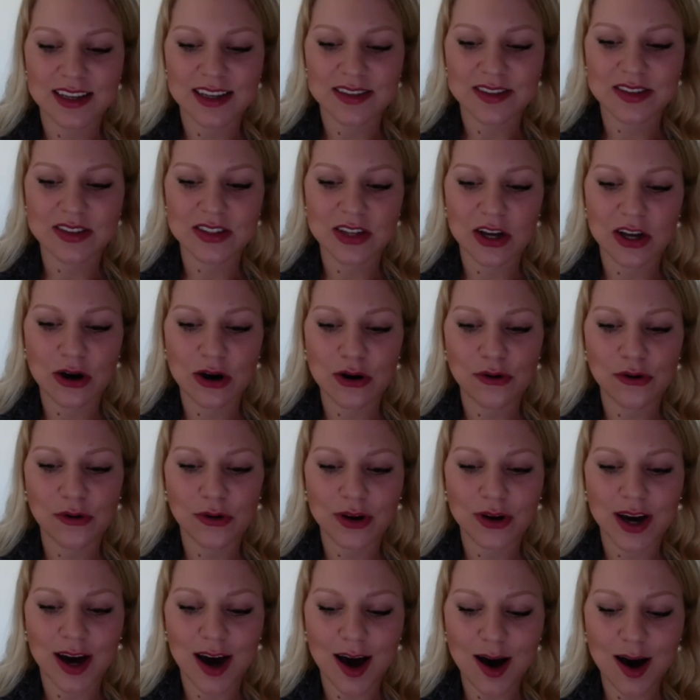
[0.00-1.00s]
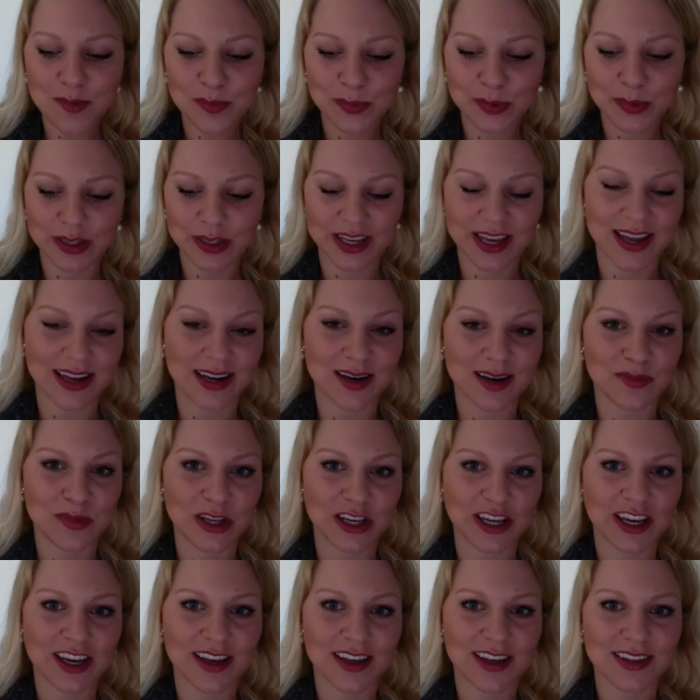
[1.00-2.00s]
so complicated
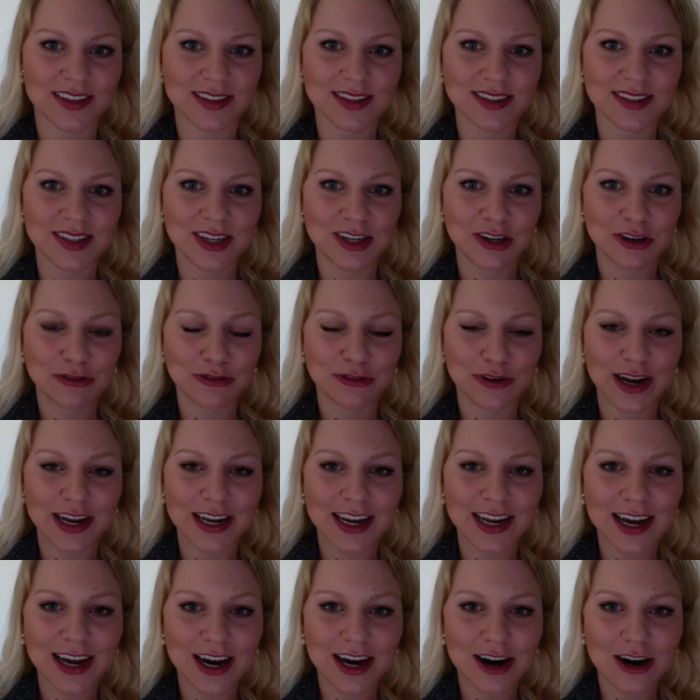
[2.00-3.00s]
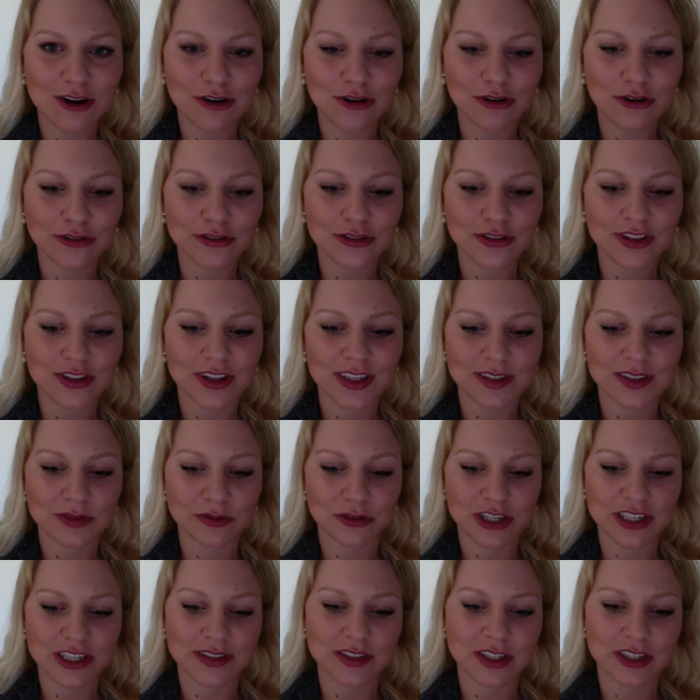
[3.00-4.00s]
because right now this
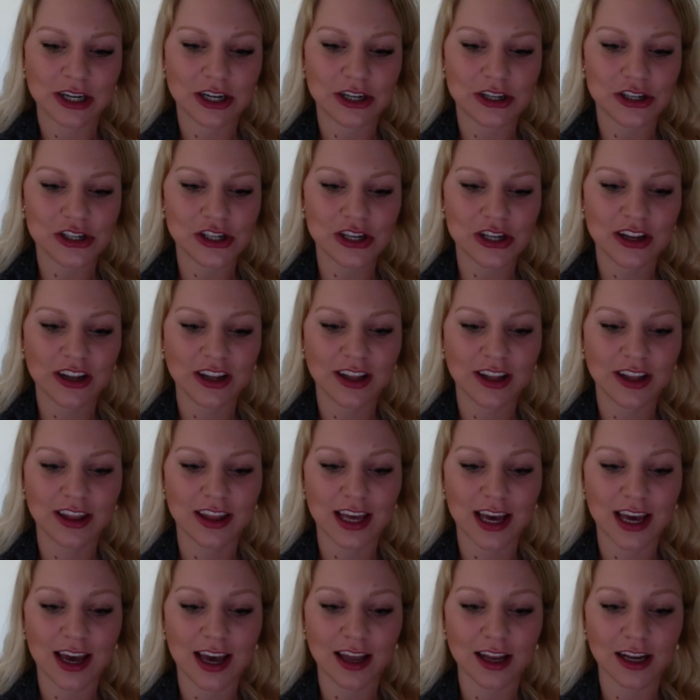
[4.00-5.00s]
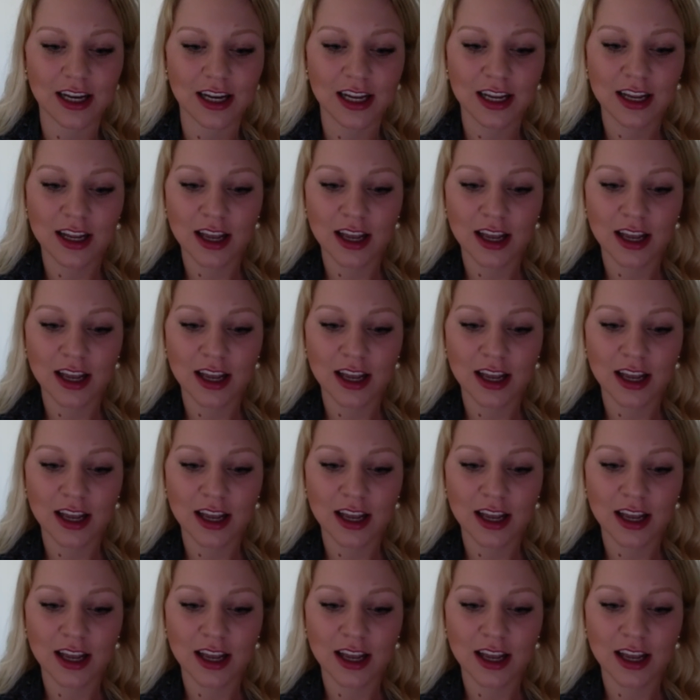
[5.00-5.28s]
research that